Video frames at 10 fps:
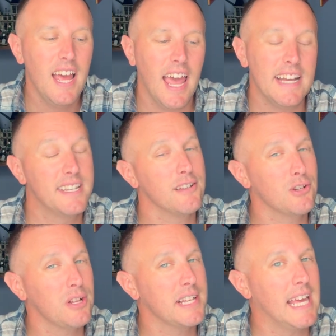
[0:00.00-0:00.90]
It does
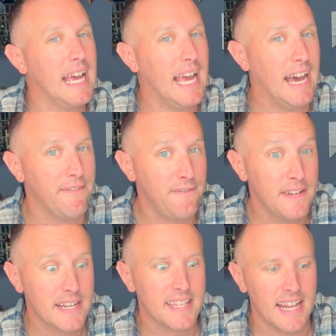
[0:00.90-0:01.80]
look like they have
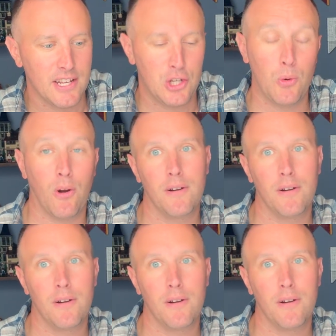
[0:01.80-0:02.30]
fixed that issue or